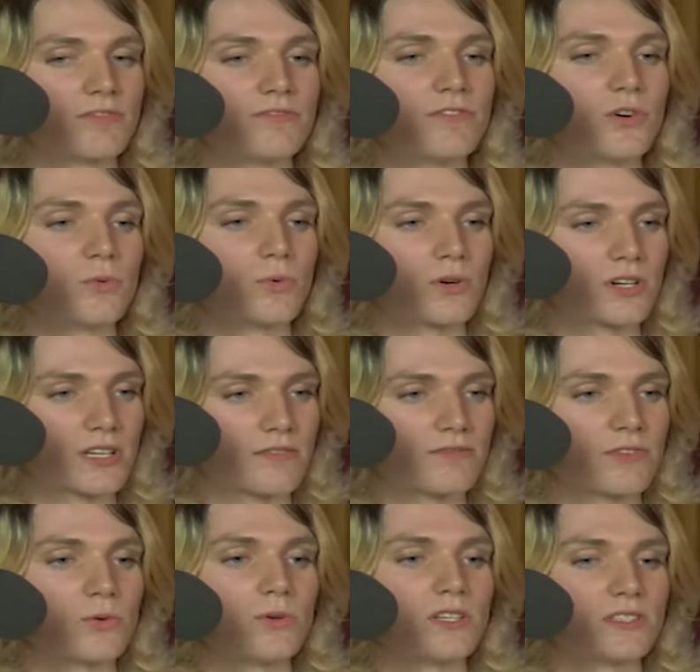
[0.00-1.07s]
footwork
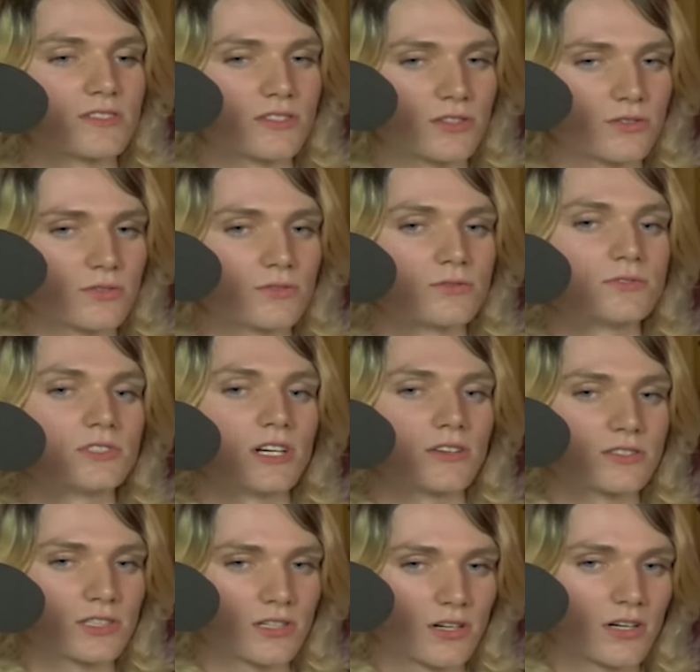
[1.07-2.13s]
influence too. Shout
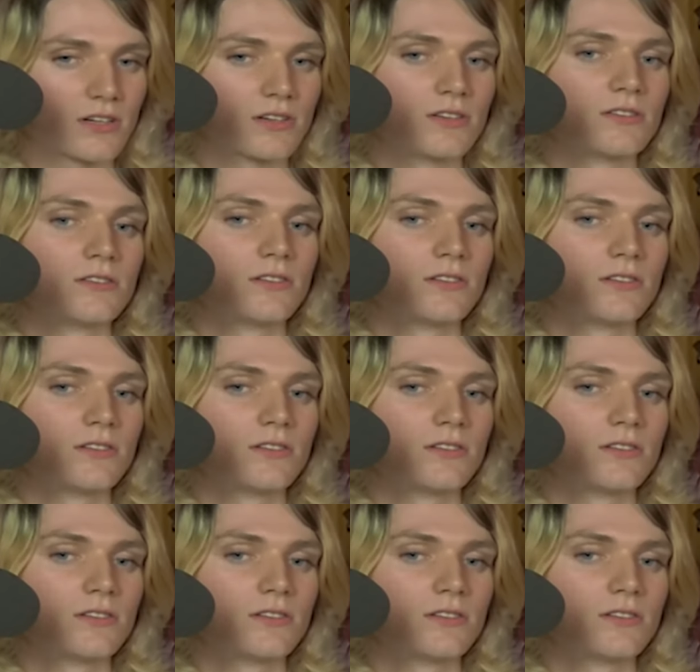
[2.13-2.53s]
out Chicago.